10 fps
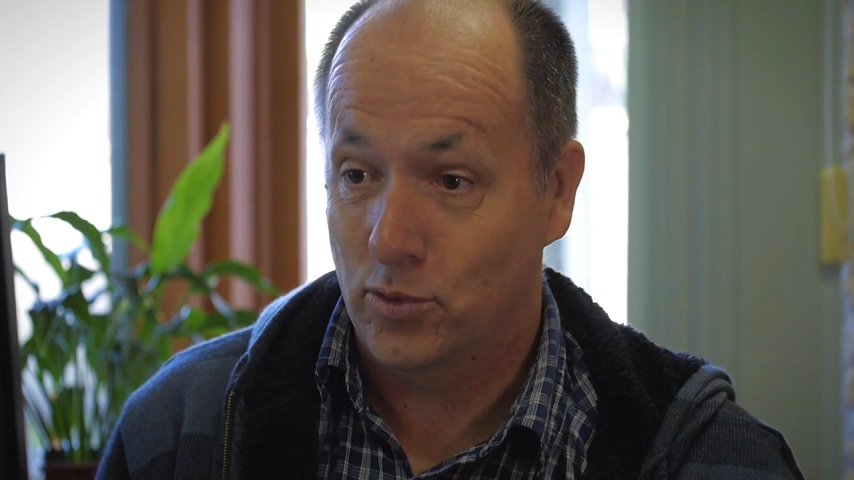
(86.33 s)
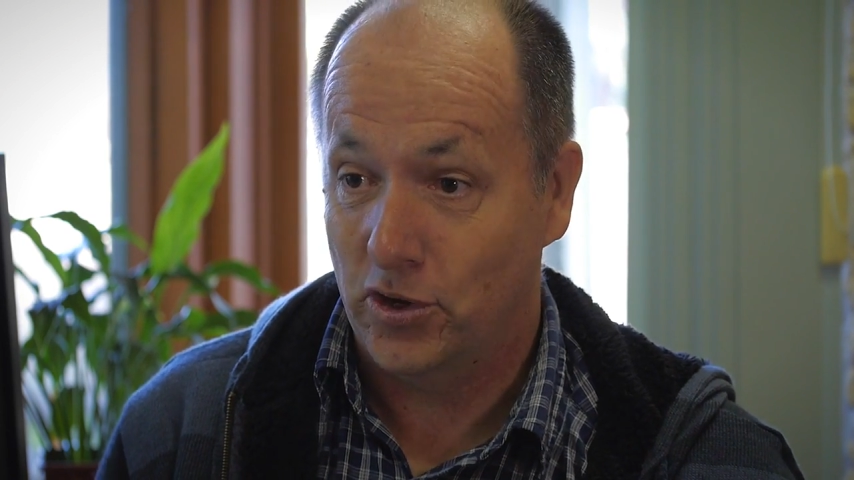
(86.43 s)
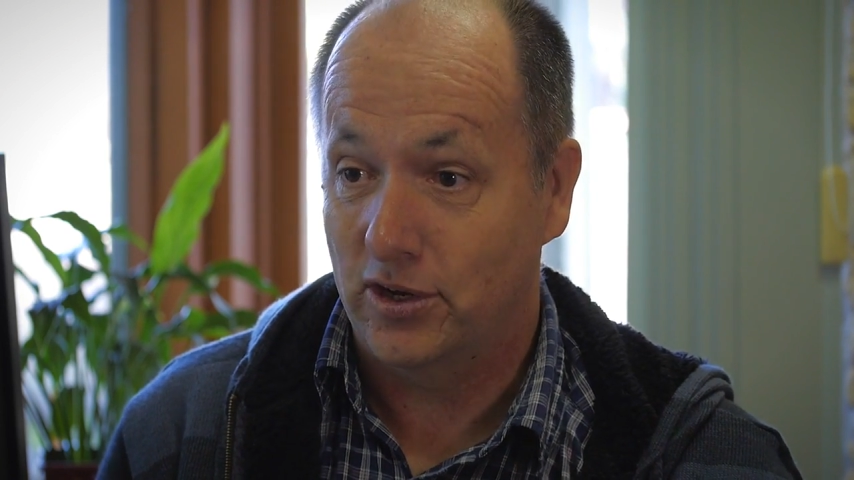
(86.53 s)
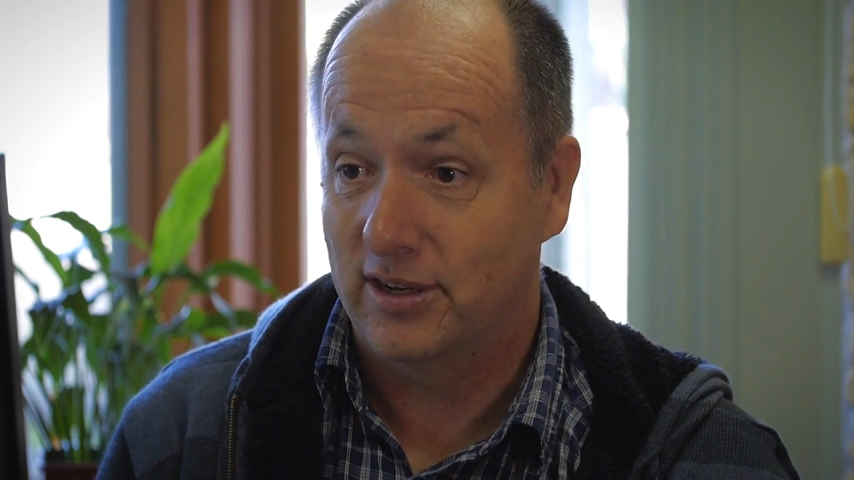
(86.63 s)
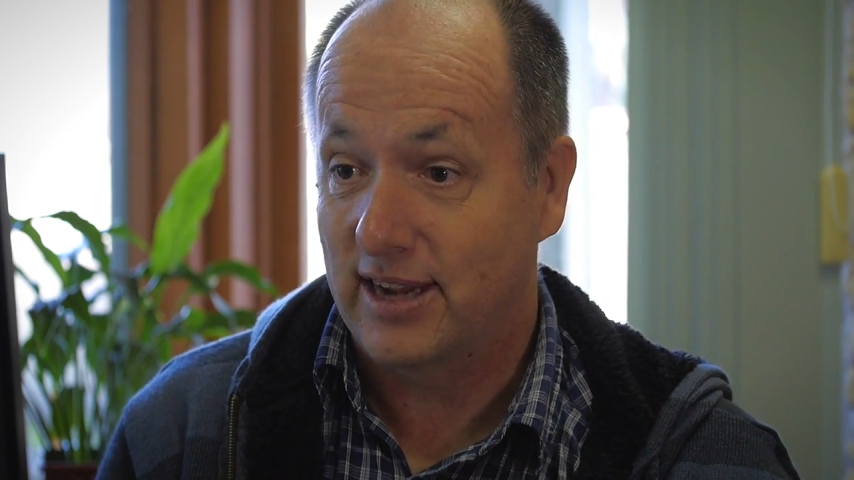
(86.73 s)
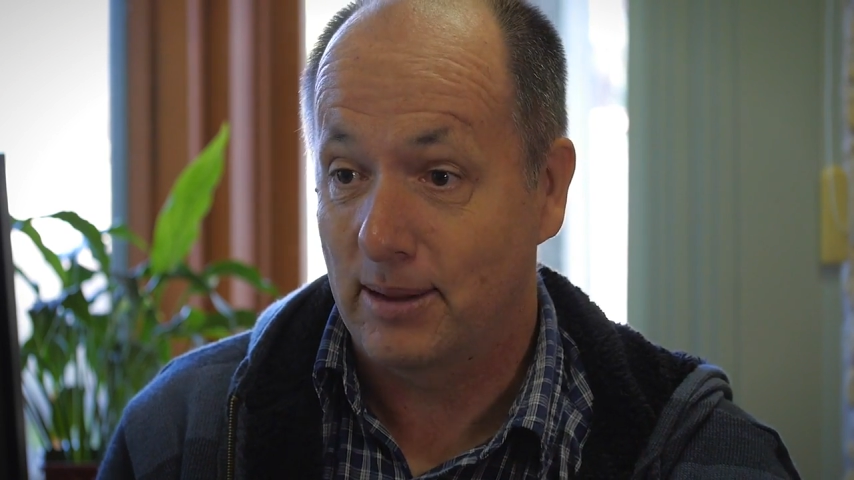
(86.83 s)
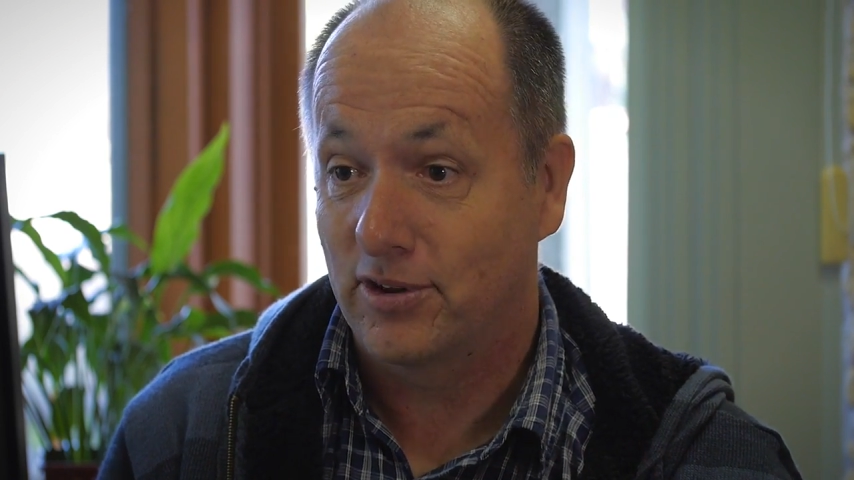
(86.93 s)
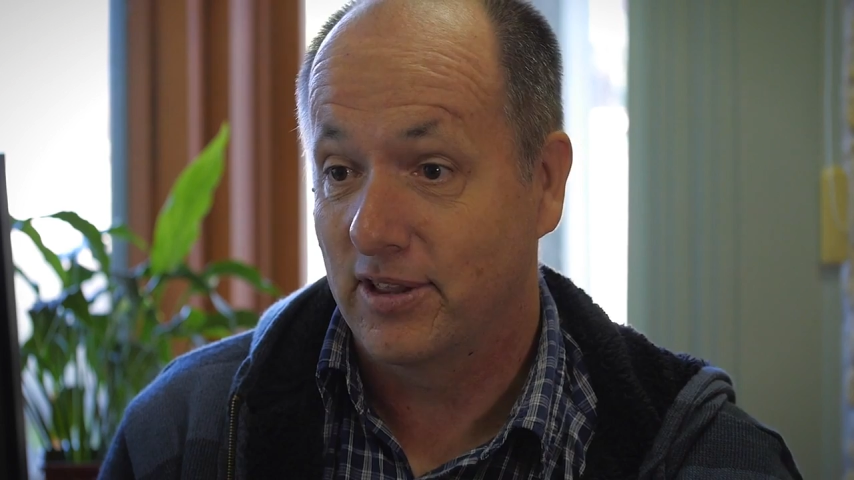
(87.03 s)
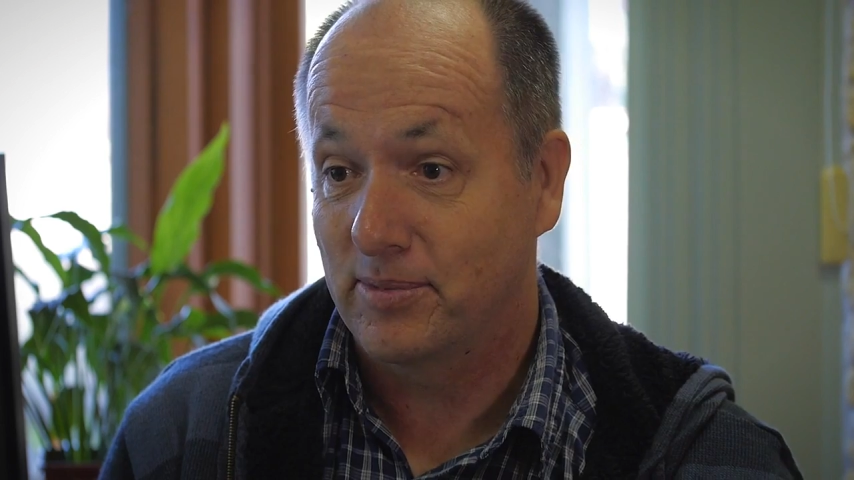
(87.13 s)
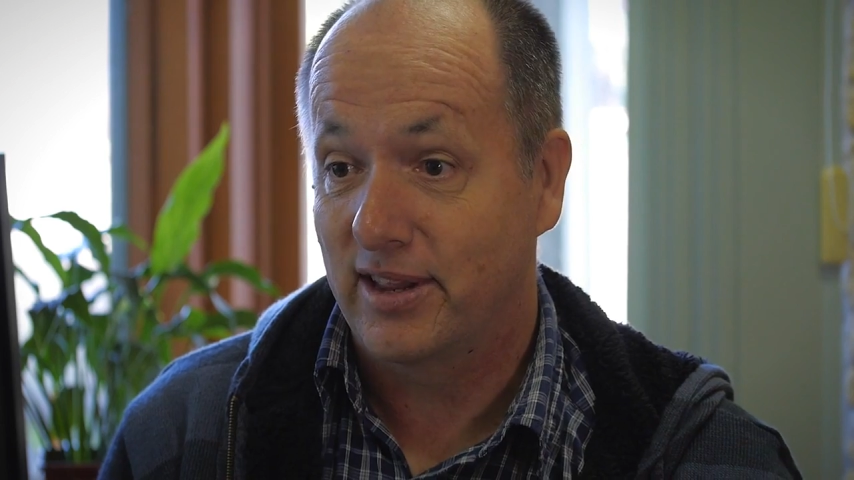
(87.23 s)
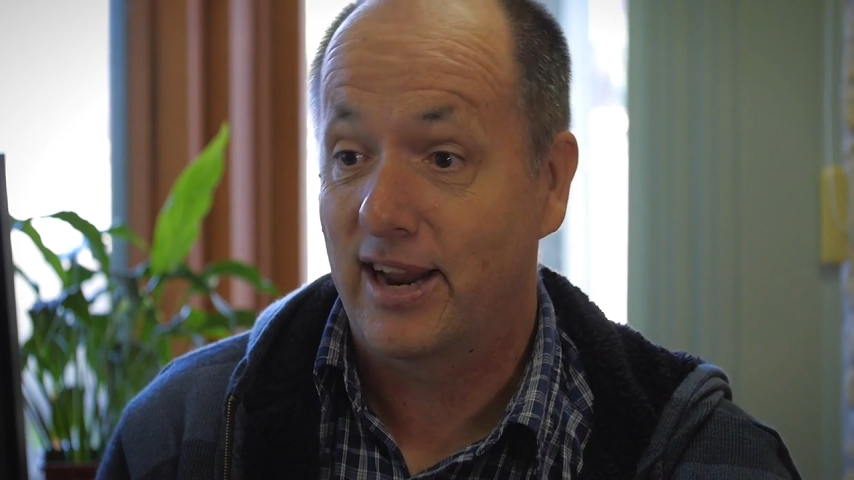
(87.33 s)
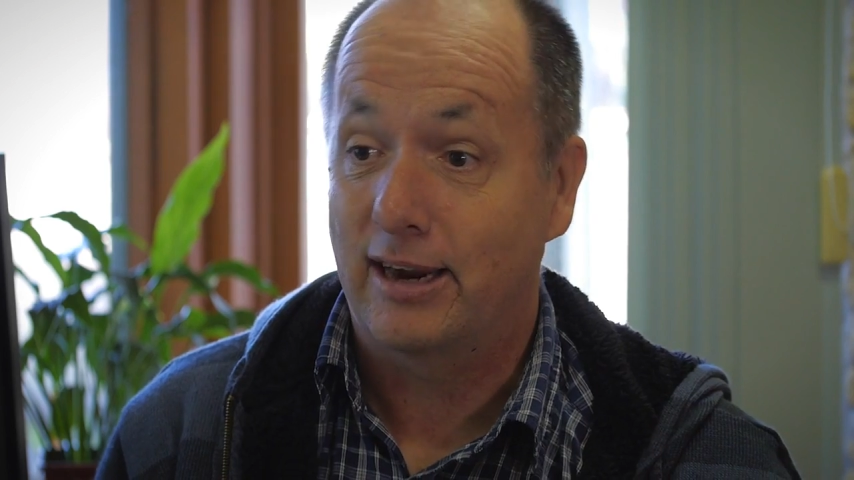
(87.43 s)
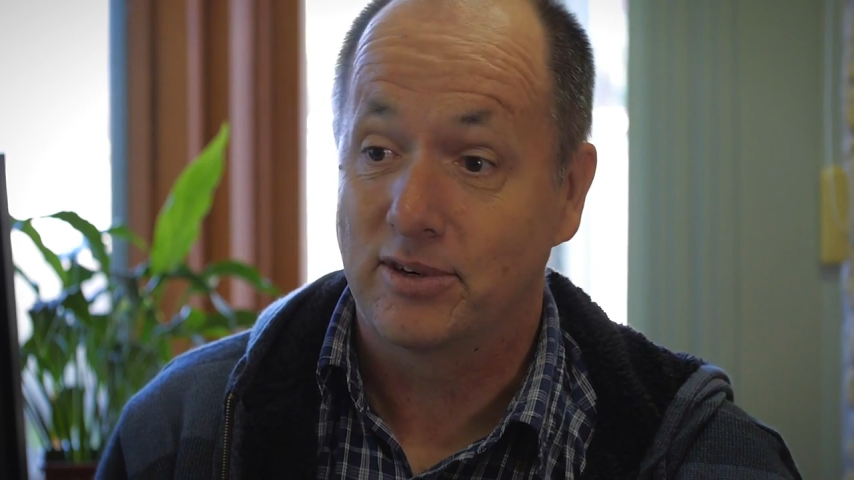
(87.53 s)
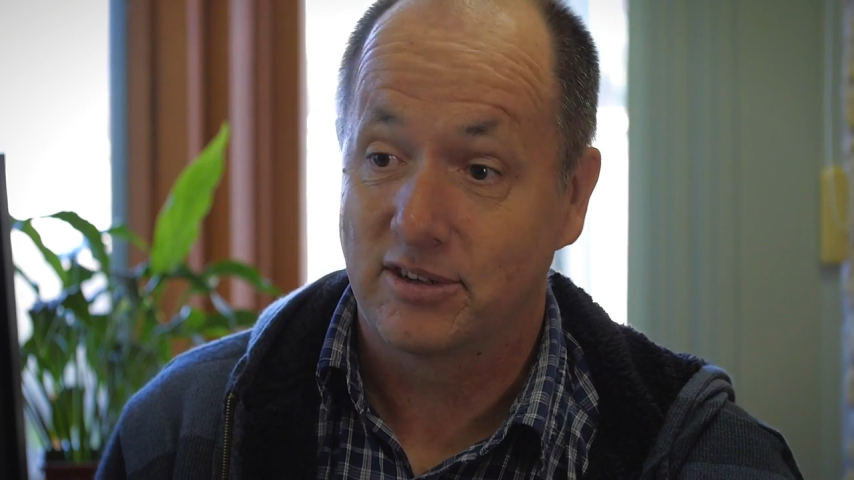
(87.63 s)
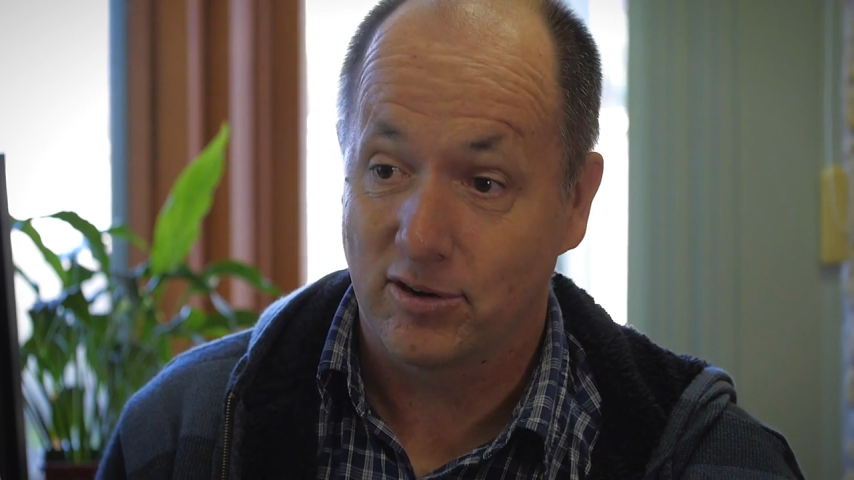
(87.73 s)
word to come to them in the
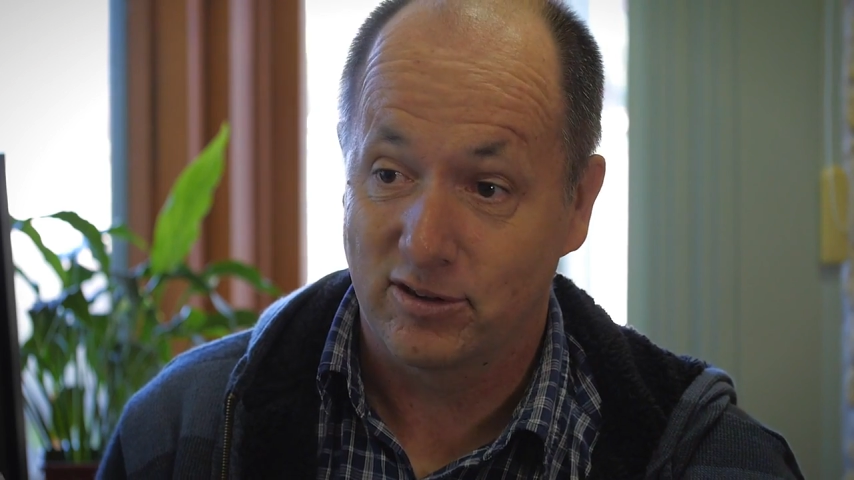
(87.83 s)
language,